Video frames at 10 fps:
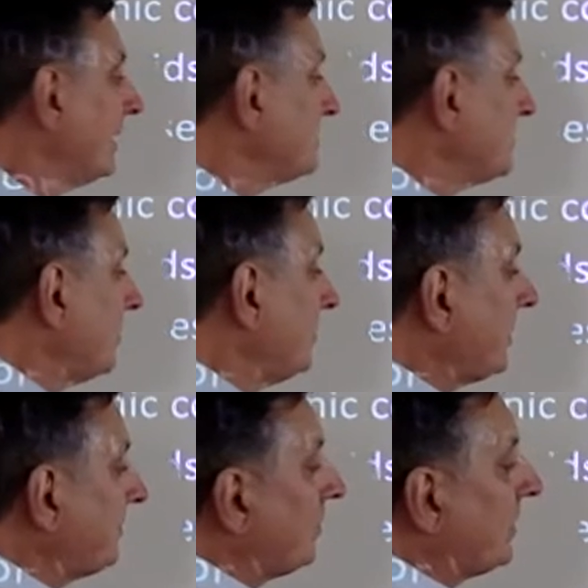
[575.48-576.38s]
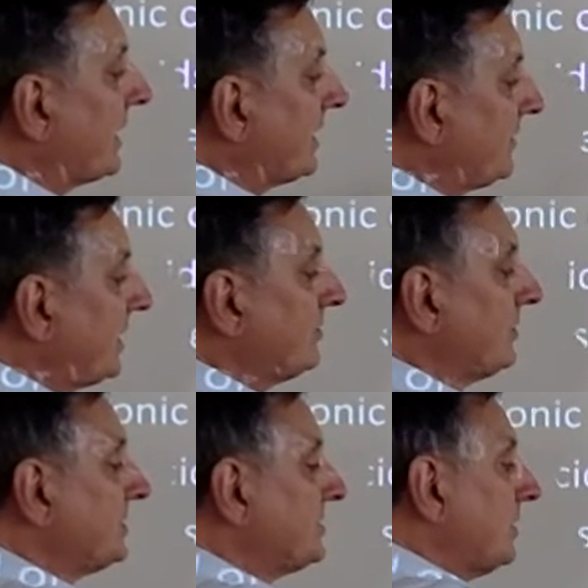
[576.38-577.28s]
So maybe 1 out of
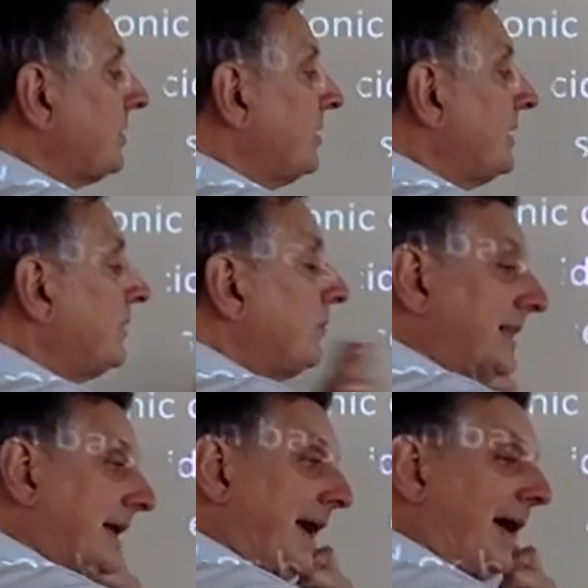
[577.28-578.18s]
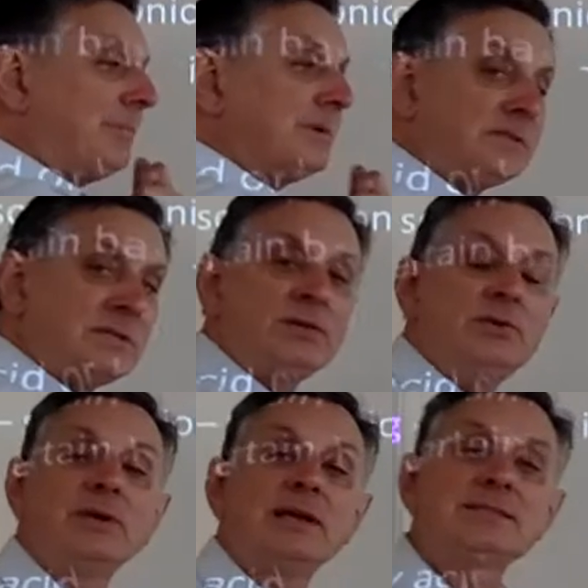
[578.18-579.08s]
100. So when that happens,
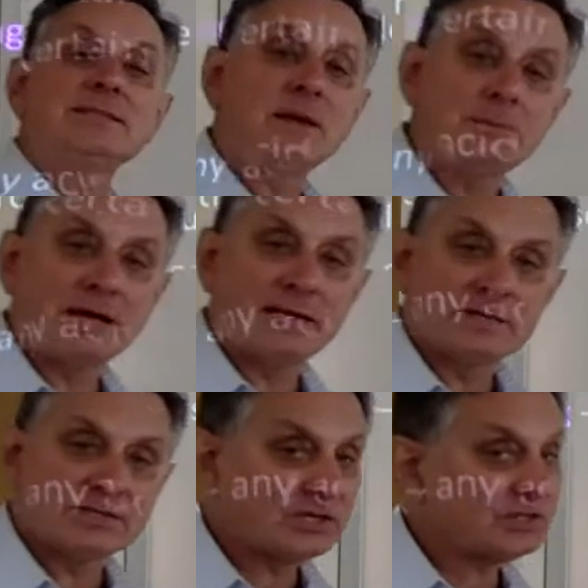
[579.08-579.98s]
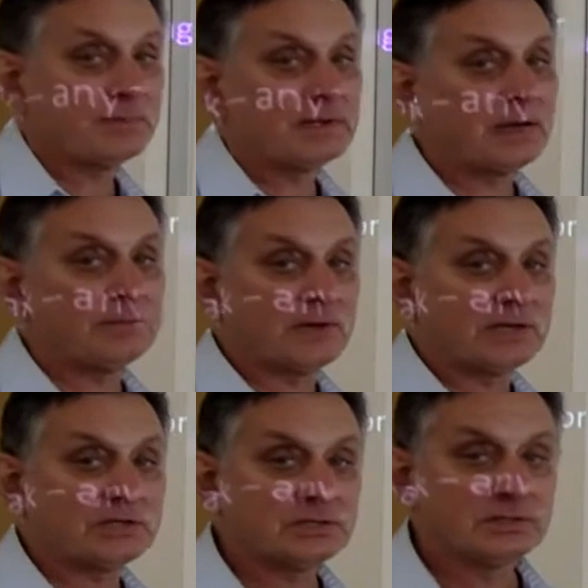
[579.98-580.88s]
you get some ionization, but not
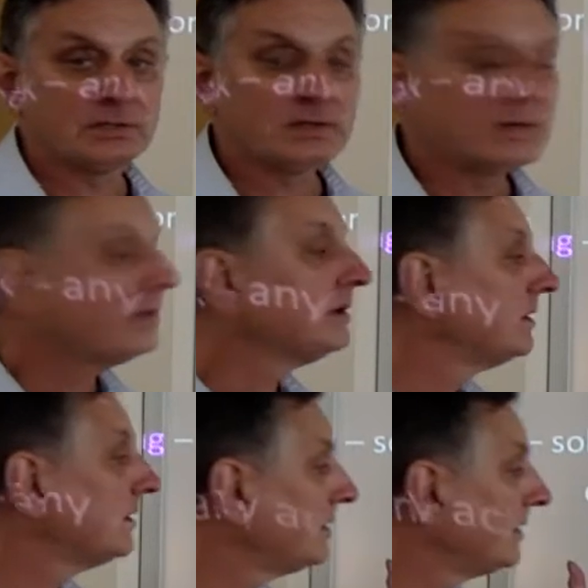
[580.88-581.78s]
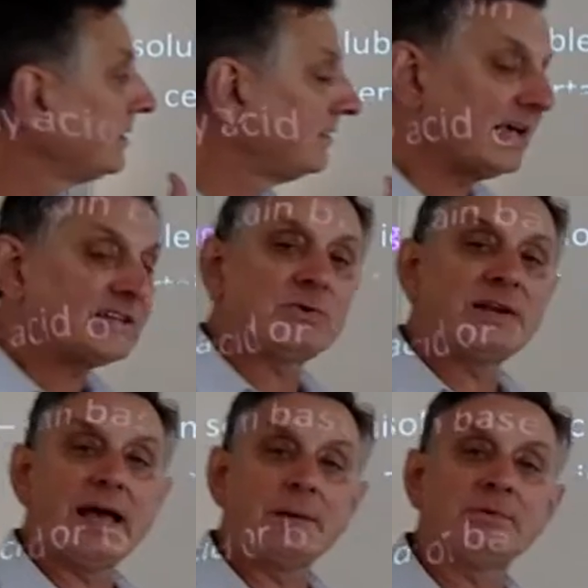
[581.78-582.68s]
much. That's
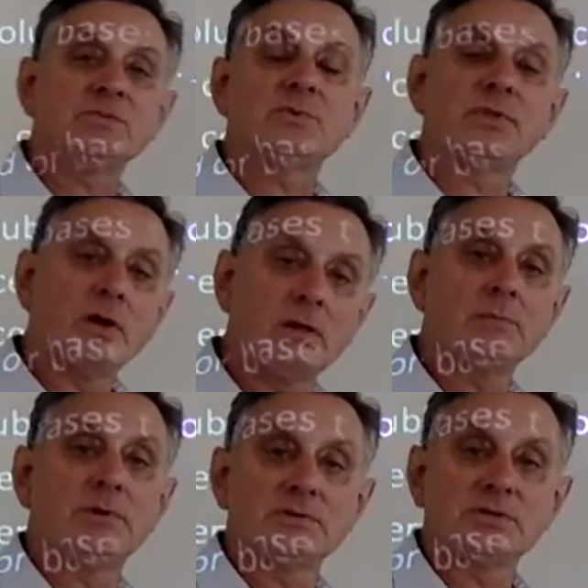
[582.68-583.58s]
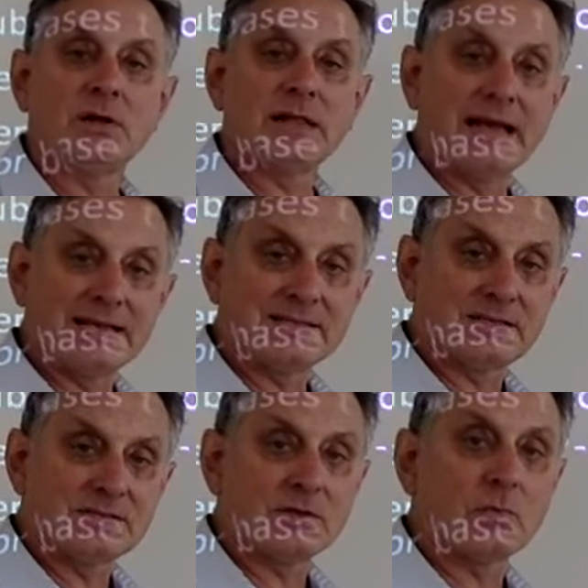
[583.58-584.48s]
what happens with almost all
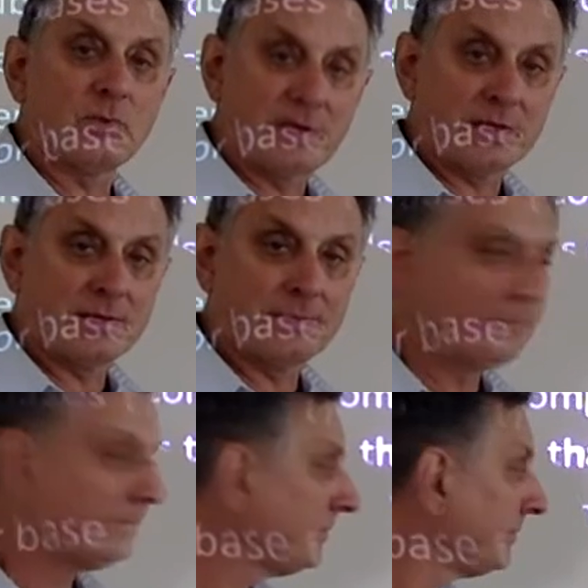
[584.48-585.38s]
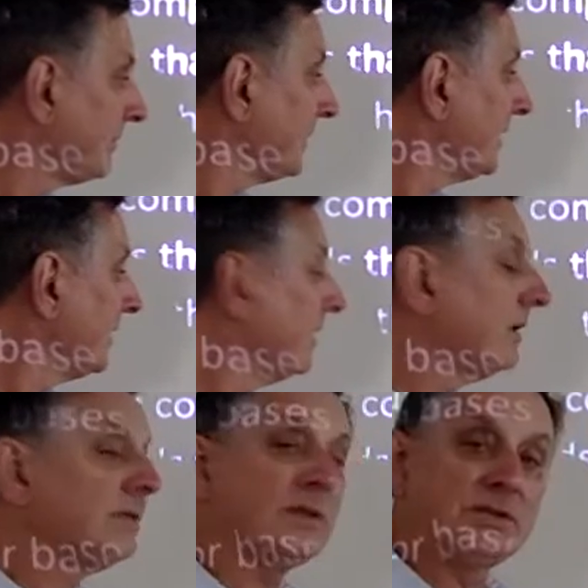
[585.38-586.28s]
acids. They're weak.
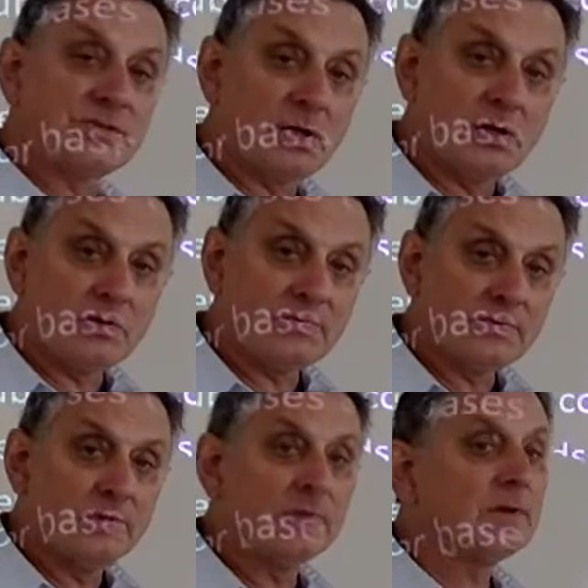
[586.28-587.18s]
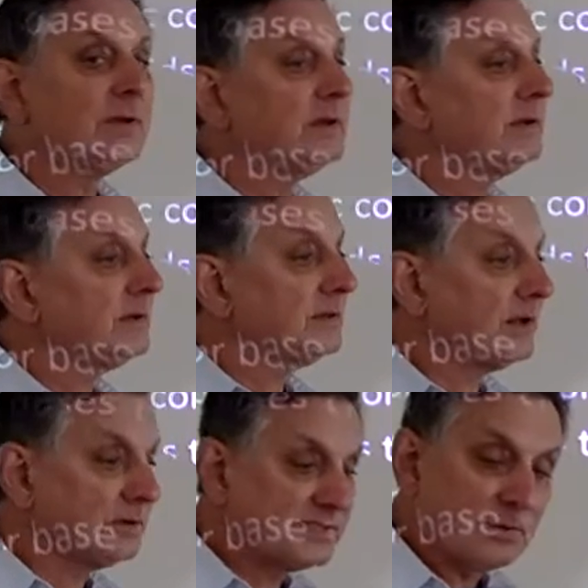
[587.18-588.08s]
They dissolve, they
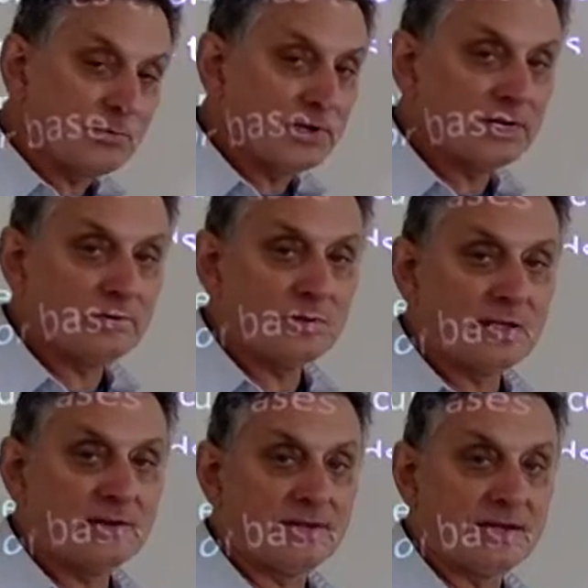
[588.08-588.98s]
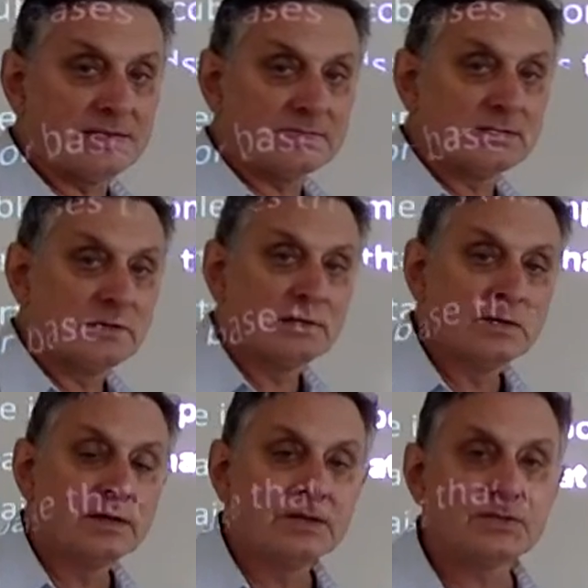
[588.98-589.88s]
don't separate into a lot of ions.
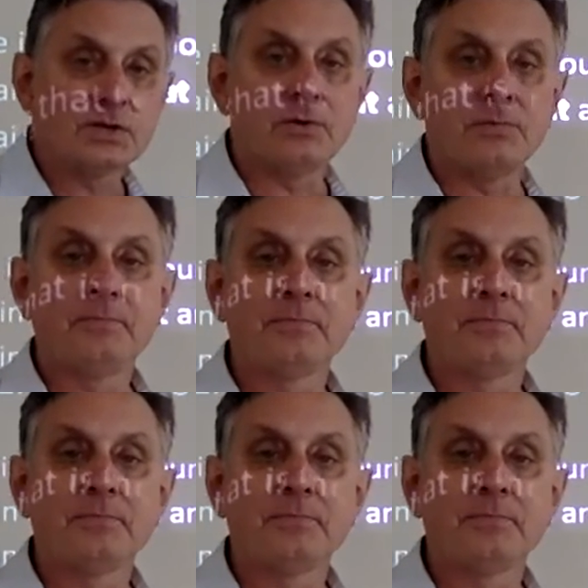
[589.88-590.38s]
So